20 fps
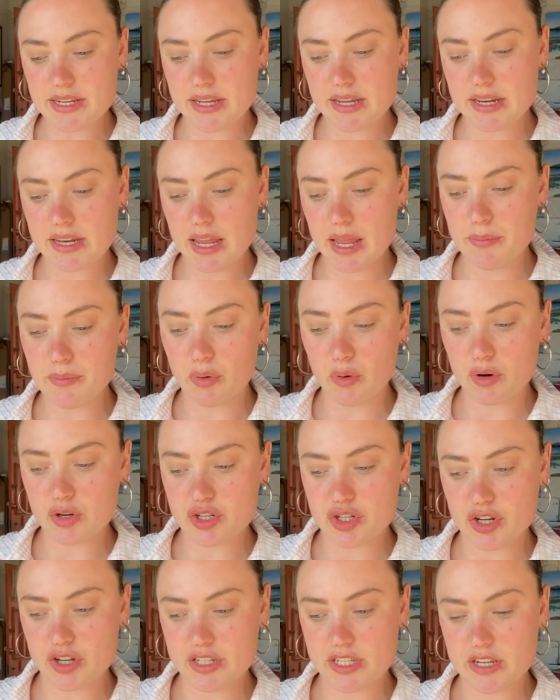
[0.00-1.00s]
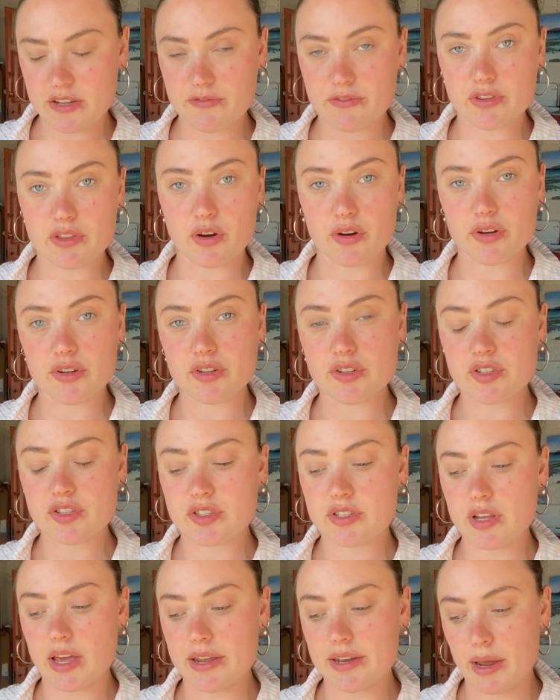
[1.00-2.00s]
import duty for
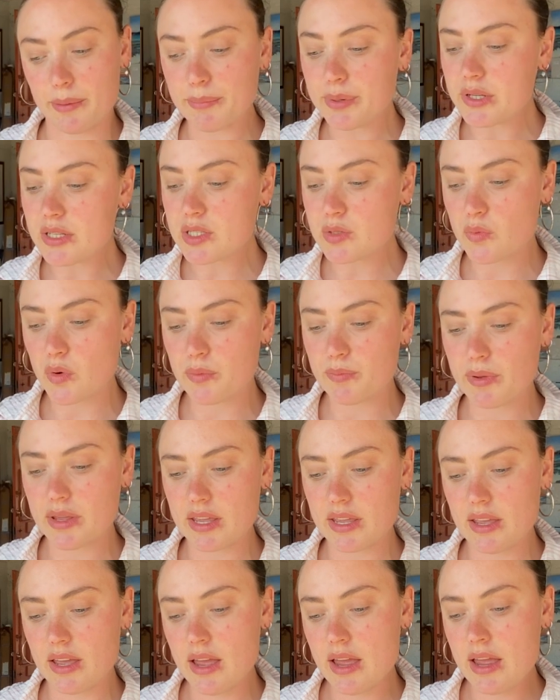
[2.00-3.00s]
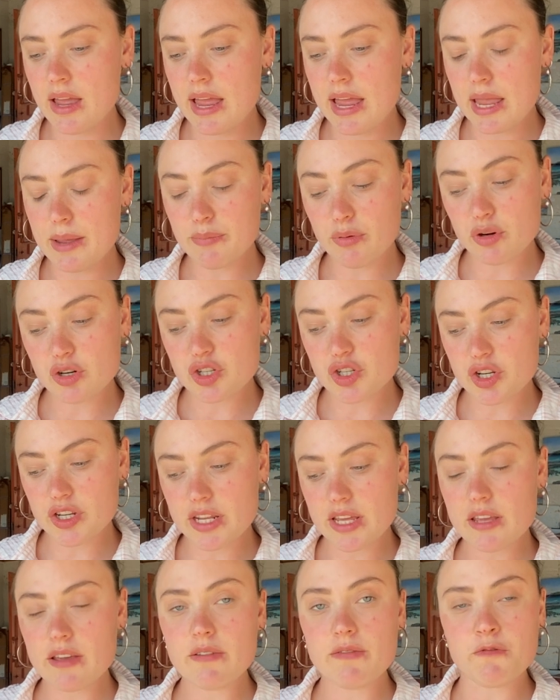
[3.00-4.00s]
those numbers would be import
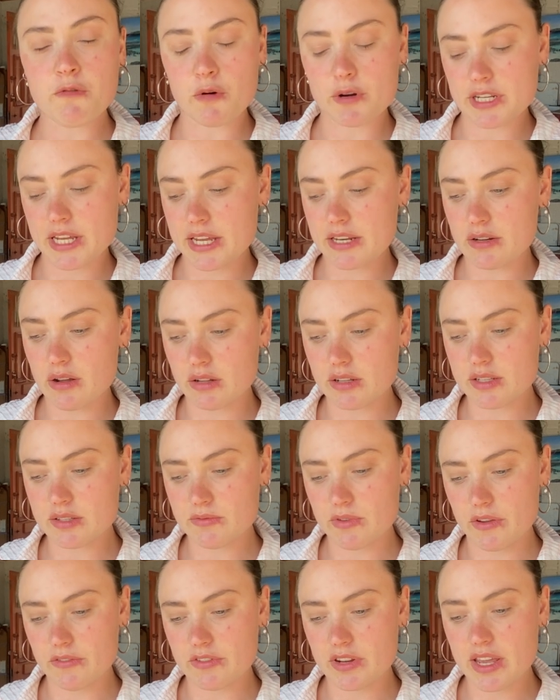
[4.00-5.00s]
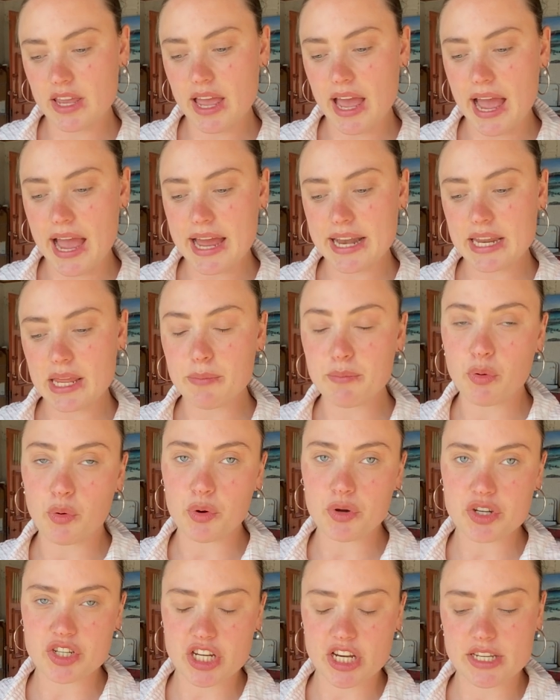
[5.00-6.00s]
duty $14.50 and
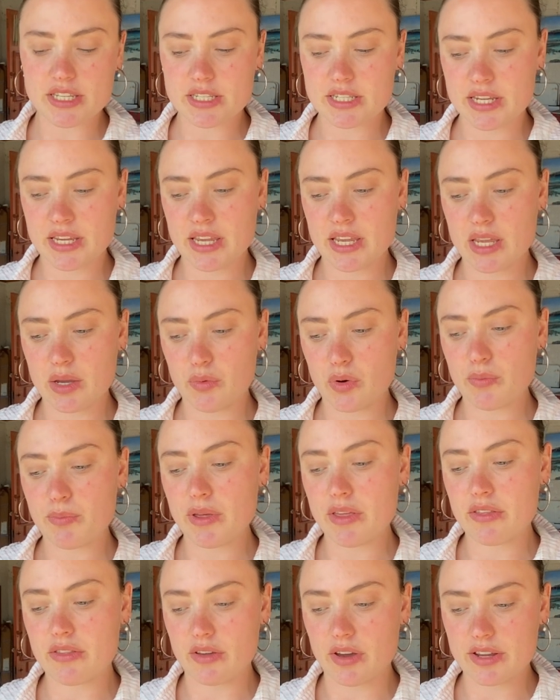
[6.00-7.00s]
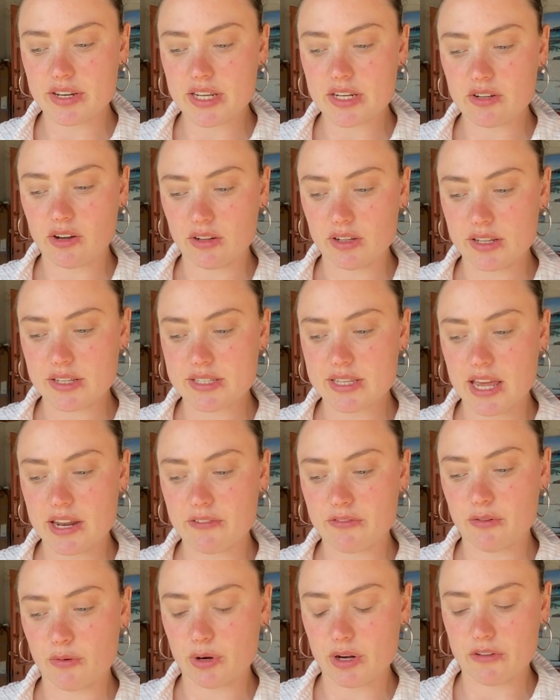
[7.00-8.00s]
import GST would be
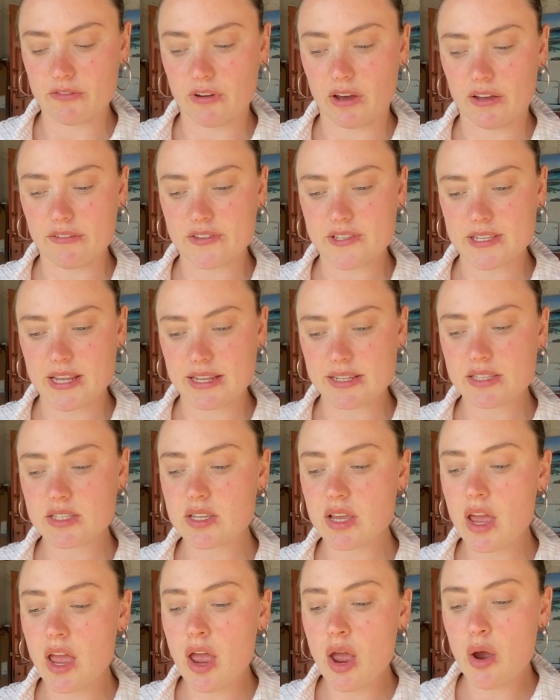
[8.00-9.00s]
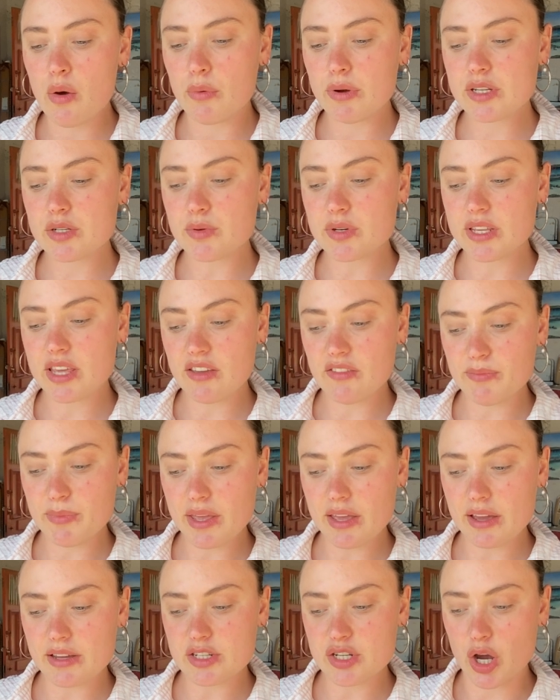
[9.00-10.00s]
$30.45, which would give
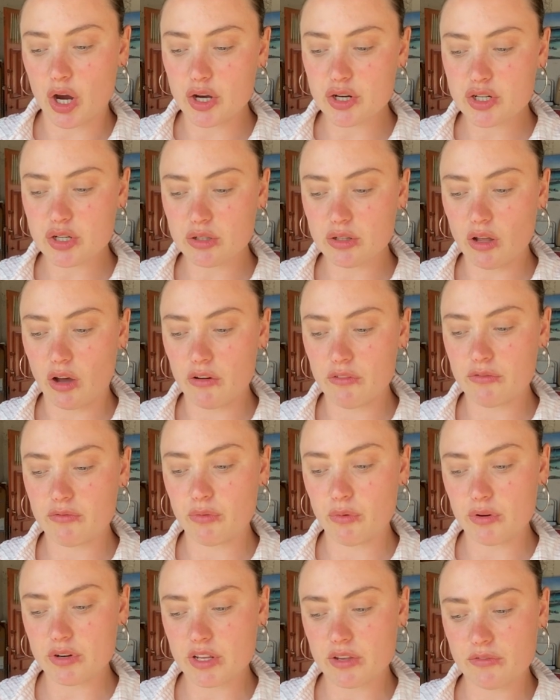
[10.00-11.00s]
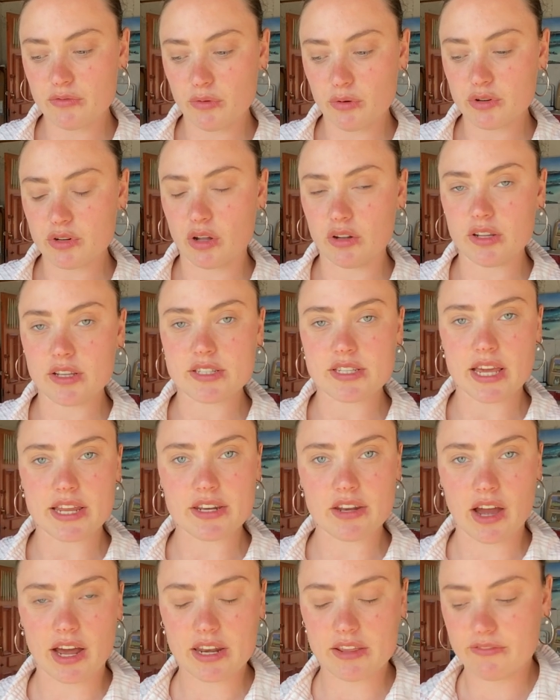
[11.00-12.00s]
me a total of
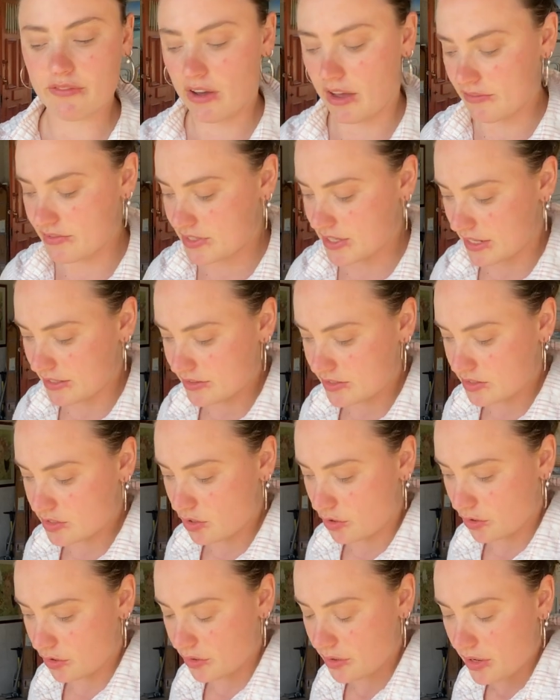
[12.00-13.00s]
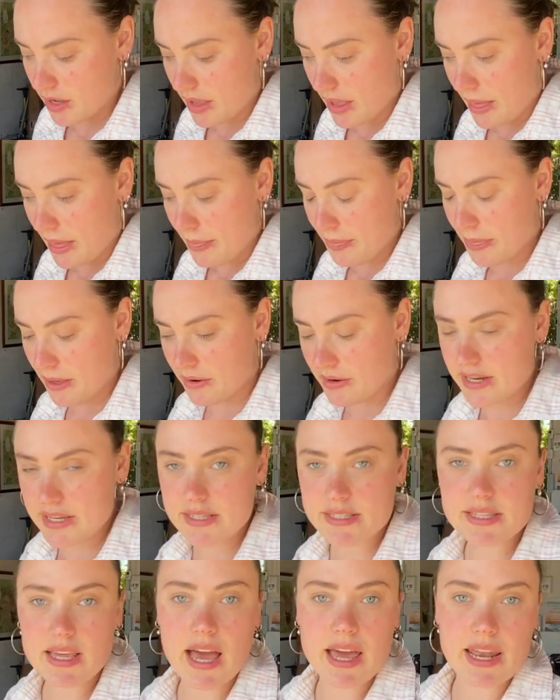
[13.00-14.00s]
$44.95. So there
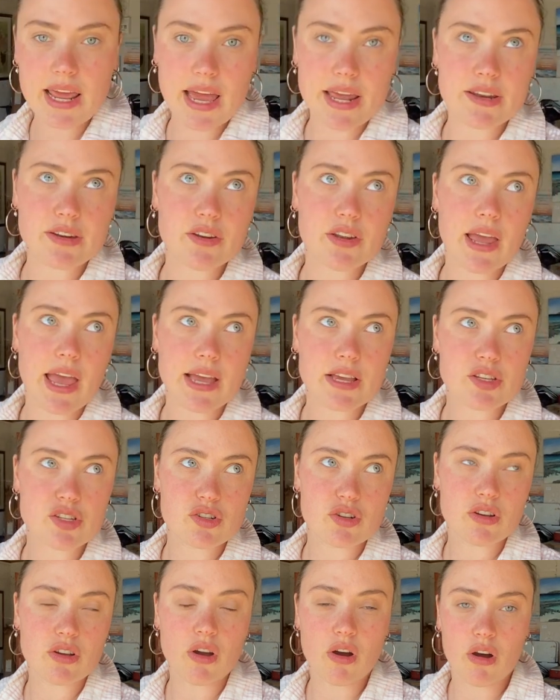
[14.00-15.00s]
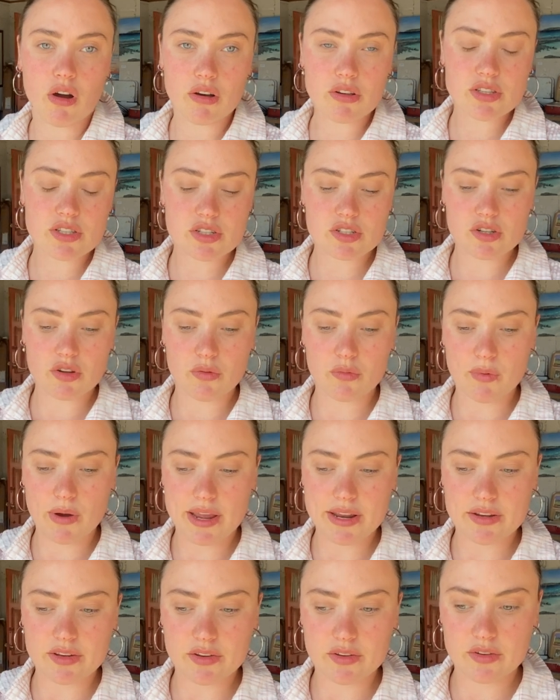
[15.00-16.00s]
is that added extra cost
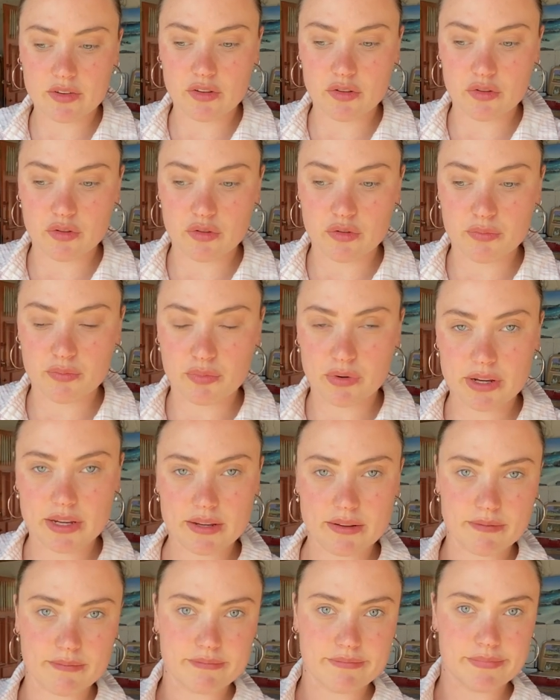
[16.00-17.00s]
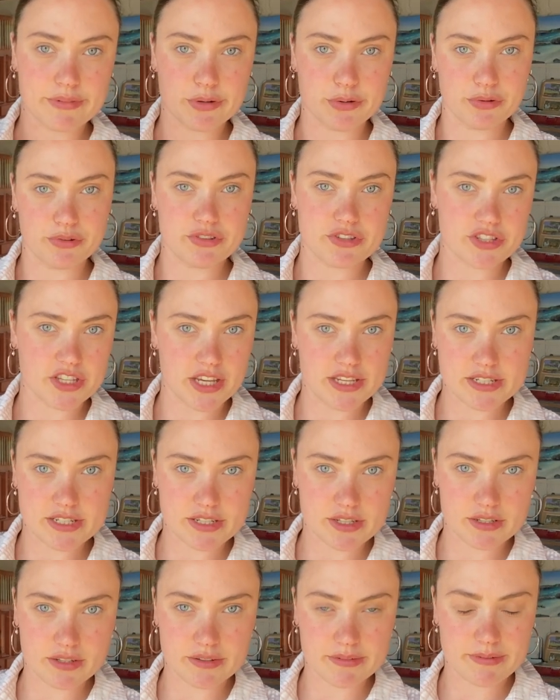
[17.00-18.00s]
when you bring goods
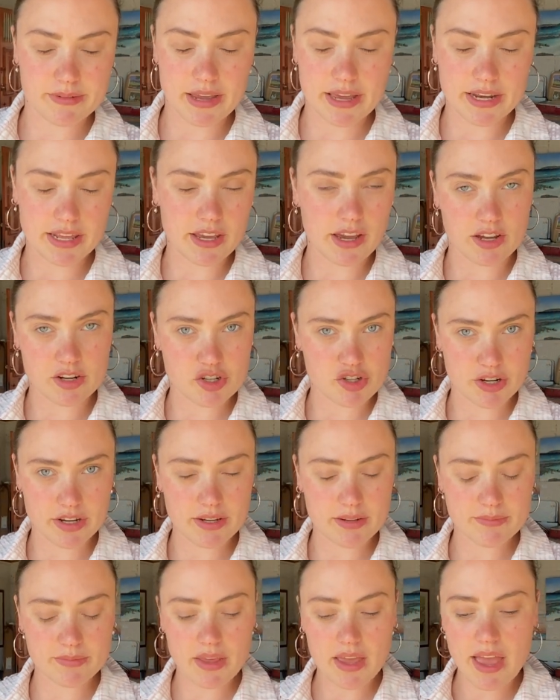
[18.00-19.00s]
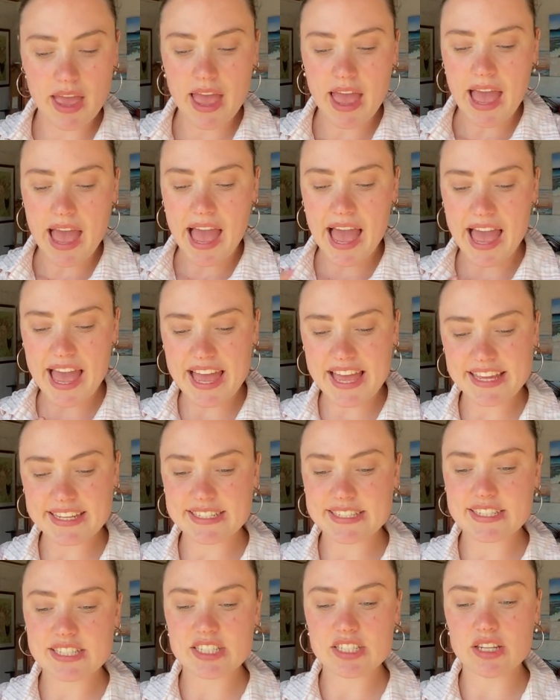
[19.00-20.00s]
into any country.
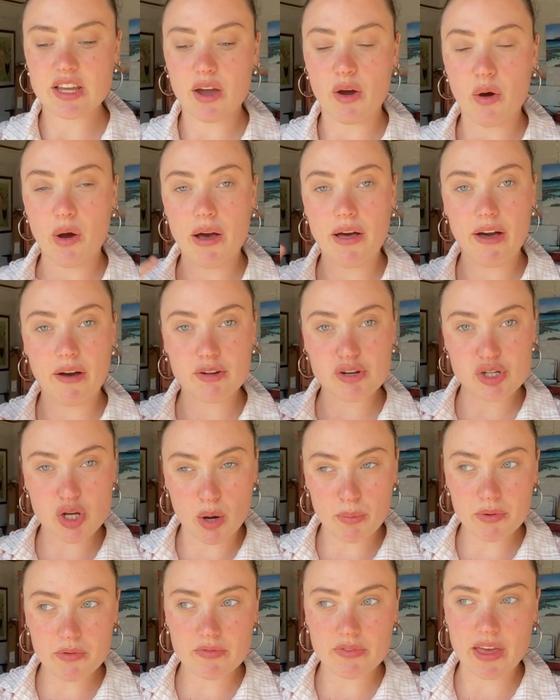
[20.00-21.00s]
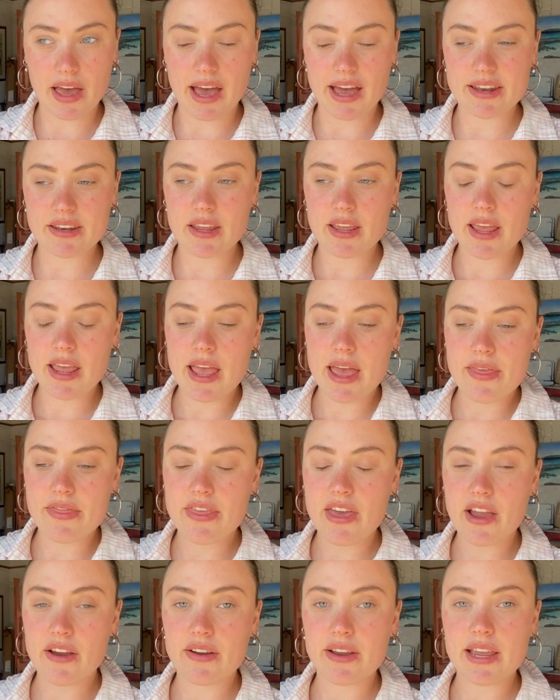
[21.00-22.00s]
And on top of that,
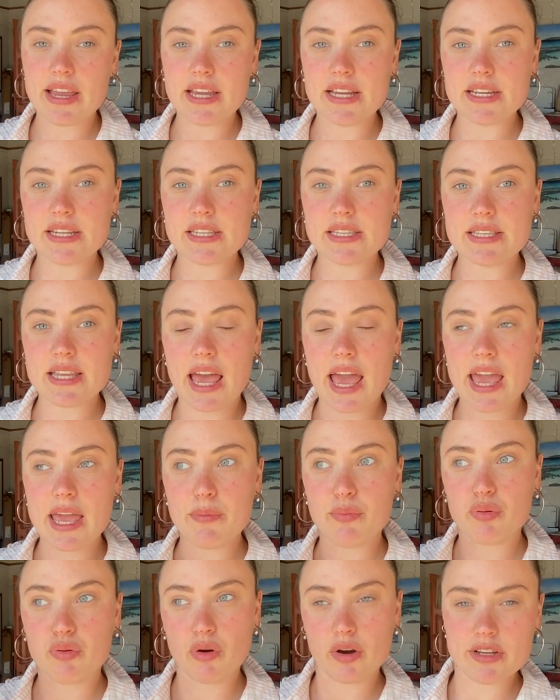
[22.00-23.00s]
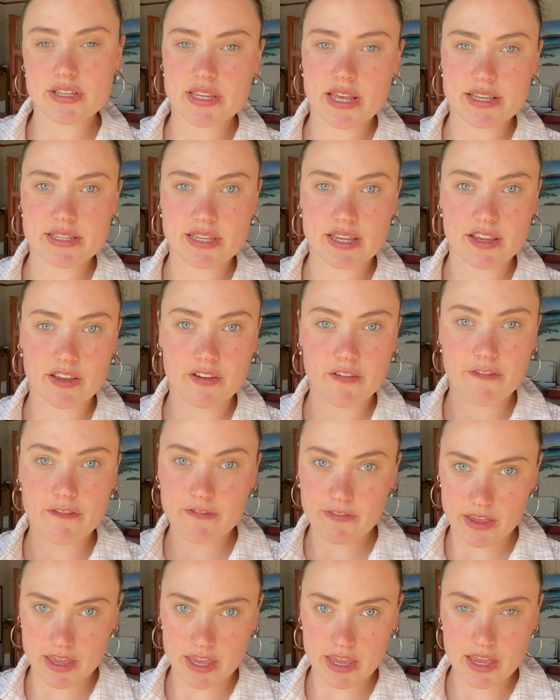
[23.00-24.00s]
there is a processing
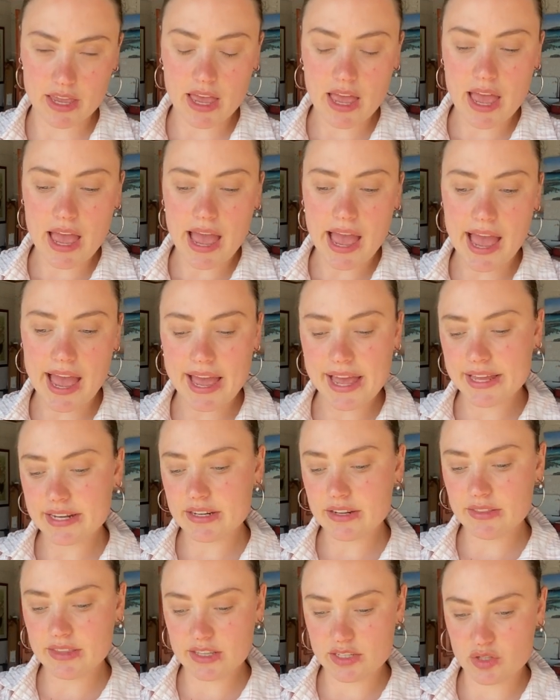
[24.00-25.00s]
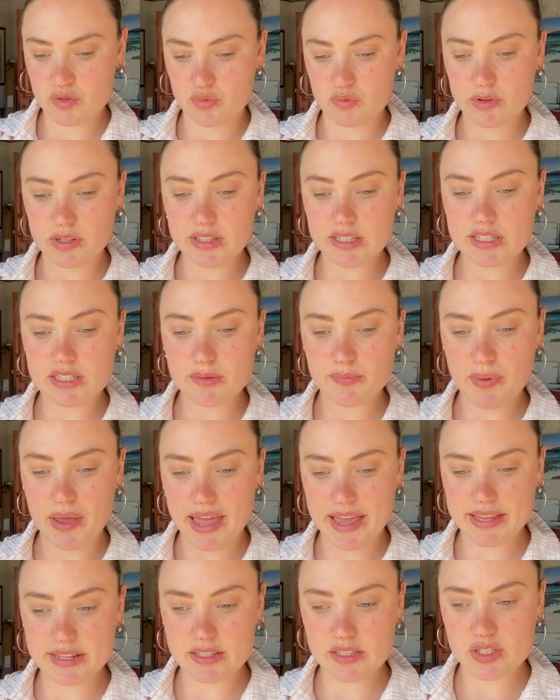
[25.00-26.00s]
fee, and this really
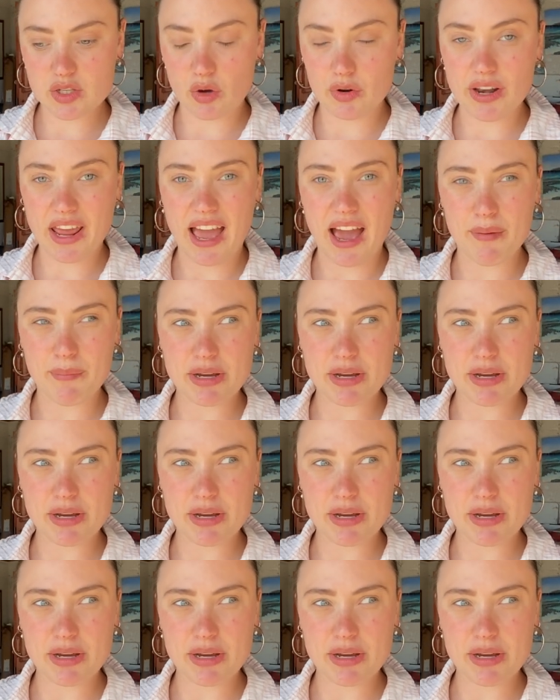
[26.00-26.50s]
depends on how